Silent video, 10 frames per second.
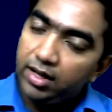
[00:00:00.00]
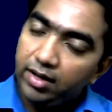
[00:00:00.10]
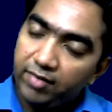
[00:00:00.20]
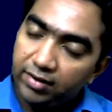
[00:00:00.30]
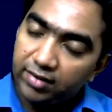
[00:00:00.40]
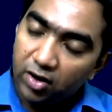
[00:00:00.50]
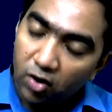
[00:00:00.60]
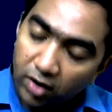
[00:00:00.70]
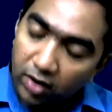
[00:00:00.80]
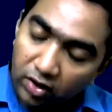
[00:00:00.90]
it is a lower
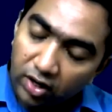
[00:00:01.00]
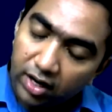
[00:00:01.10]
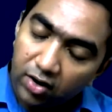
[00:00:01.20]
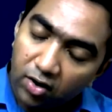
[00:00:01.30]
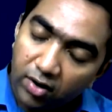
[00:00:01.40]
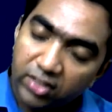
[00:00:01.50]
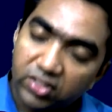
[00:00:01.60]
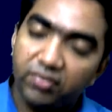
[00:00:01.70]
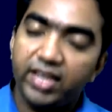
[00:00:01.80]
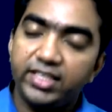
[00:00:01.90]

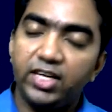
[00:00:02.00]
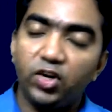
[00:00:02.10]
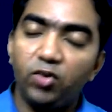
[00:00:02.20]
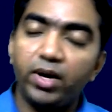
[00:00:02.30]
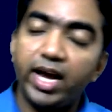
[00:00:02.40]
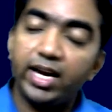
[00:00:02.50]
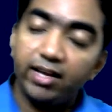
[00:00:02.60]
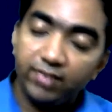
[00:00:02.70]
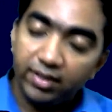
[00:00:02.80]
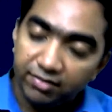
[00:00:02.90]
esophageal tumor, and
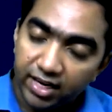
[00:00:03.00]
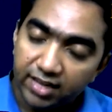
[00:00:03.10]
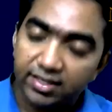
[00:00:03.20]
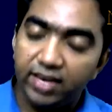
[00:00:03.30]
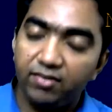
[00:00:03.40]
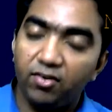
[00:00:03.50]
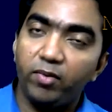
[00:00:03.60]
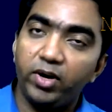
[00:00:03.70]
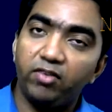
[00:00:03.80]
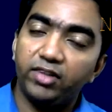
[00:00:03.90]
if there is an involvement
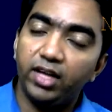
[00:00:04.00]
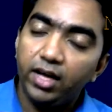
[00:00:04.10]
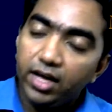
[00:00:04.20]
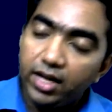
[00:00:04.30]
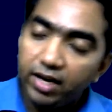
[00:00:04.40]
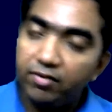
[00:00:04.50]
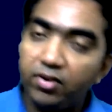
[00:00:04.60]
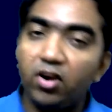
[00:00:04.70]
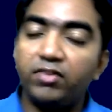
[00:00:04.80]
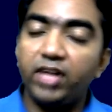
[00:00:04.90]
of the lymph
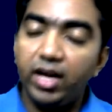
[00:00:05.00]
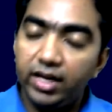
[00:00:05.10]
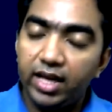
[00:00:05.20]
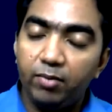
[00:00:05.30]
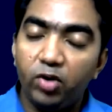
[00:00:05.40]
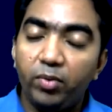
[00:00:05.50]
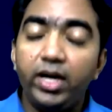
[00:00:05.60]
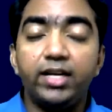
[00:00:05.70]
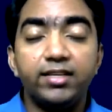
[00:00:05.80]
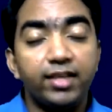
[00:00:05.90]
node in the abdomen, it
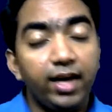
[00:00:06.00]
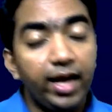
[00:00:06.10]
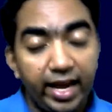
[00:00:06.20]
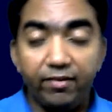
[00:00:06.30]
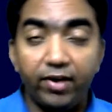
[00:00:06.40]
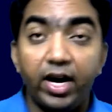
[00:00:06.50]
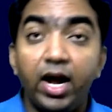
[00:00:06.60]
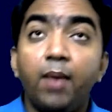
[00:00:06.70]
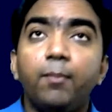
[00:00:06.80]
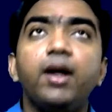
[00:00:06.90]
is an N1.
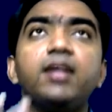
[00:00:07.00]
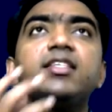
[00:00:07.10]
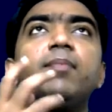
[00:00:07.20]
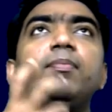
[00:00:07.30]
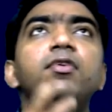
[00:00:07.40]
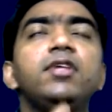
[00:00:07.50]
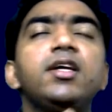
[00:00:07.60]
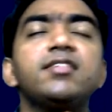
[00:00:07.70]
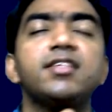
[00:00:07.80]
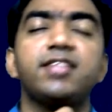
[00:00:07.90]
But suppose there is
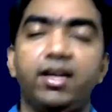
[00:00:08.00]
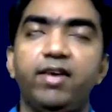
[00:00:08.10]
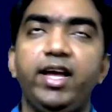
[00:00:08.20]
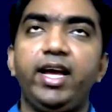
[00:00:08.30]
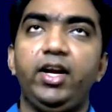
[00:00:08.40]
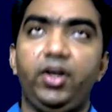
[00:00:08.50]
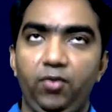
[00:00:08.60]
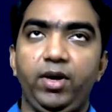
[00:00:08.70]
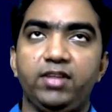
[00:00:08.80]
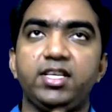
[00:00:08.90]
a cervical tumor,
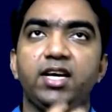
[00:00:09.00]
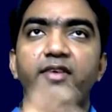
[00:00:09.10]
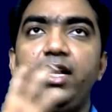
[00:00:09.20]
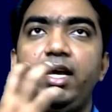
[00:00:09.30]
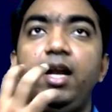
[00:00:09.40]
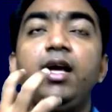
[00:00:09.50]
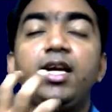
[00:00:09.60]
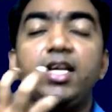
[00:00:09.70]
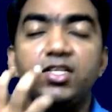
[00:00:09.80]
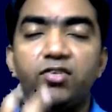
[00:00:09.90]
cervical
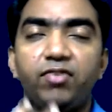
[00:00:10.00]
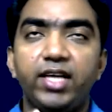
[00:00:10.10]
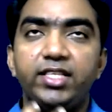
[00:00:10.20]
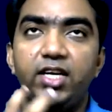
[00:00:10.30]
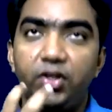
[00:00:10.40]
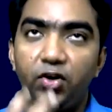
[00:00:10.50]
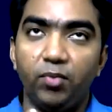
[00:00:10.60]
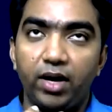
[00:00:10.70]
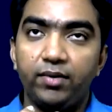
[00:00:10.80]
esophageal tumor,